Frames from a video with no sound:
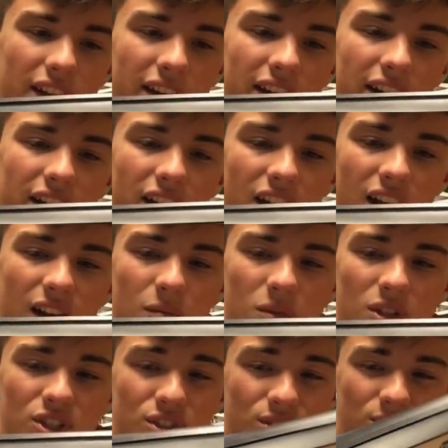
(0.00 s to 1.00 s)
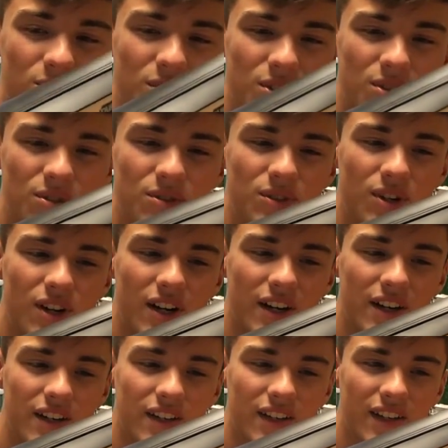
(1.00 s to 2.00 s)
It's just a real cool
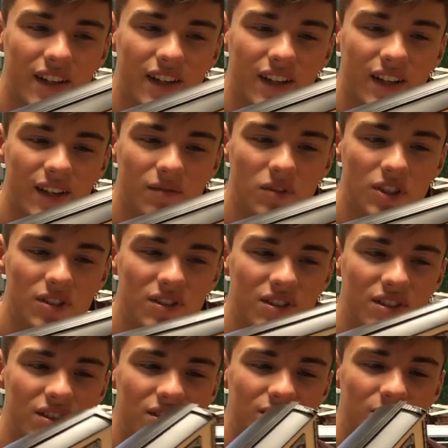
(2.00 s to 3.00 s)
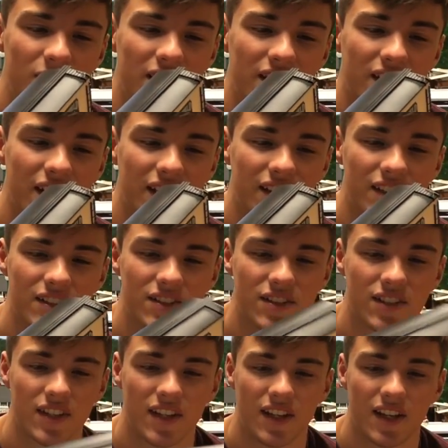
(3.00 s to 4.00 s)
car. You don't see too many like this,
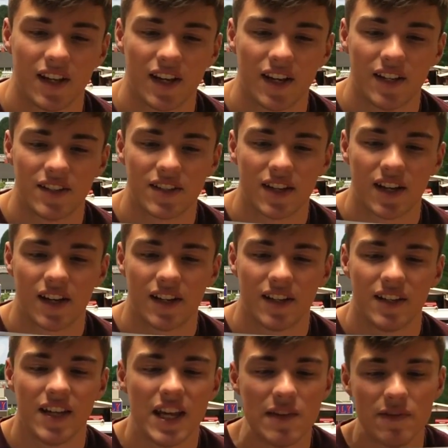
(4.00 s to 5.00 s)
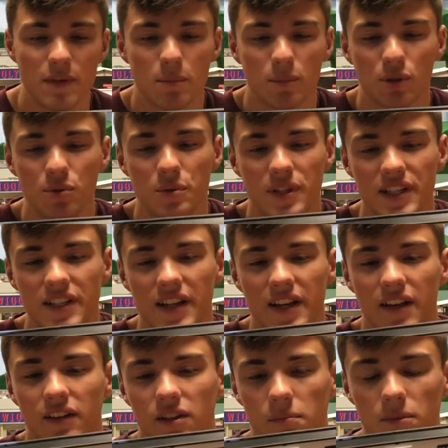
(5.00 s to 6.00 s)
and it's navy blue
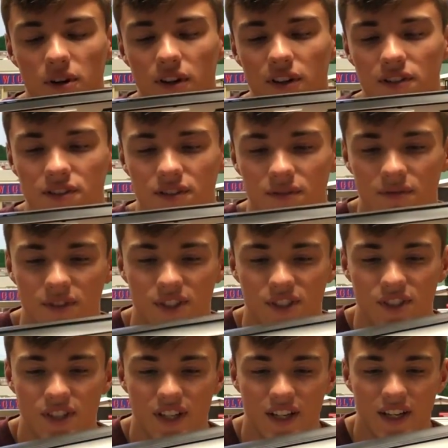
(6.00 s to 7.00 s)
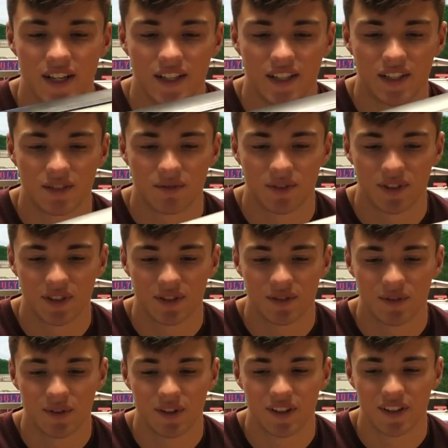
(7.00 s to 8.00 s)
detailing parts, which I think is really
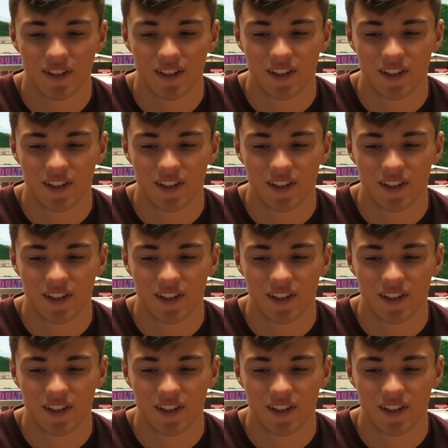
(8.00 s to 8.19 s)
cool.